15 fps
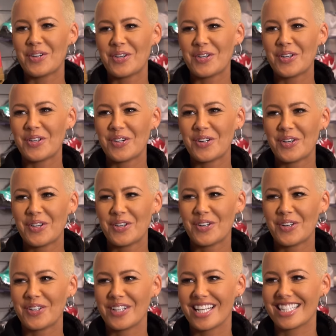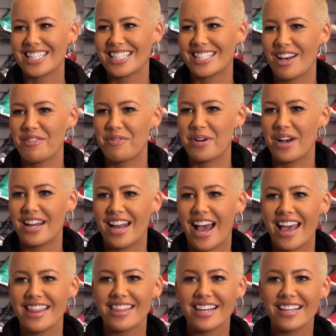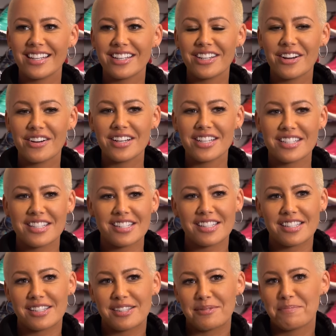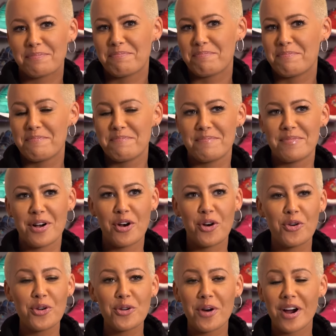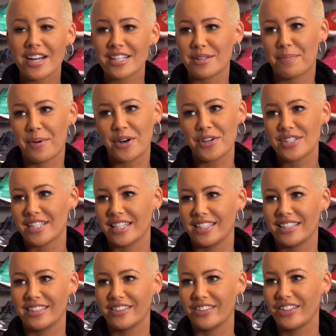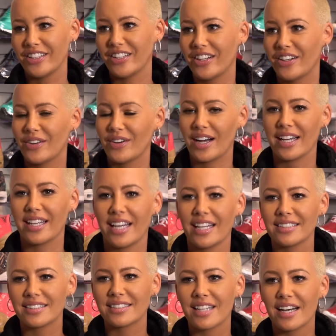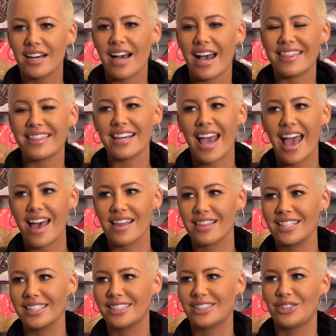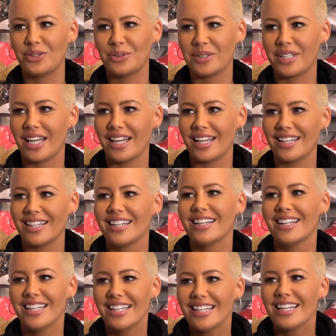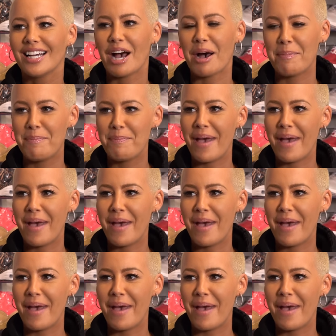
Oh, that's a tough one. I think, you know, it's just who you are as a person. You know, I guess uh, I think athletes do get a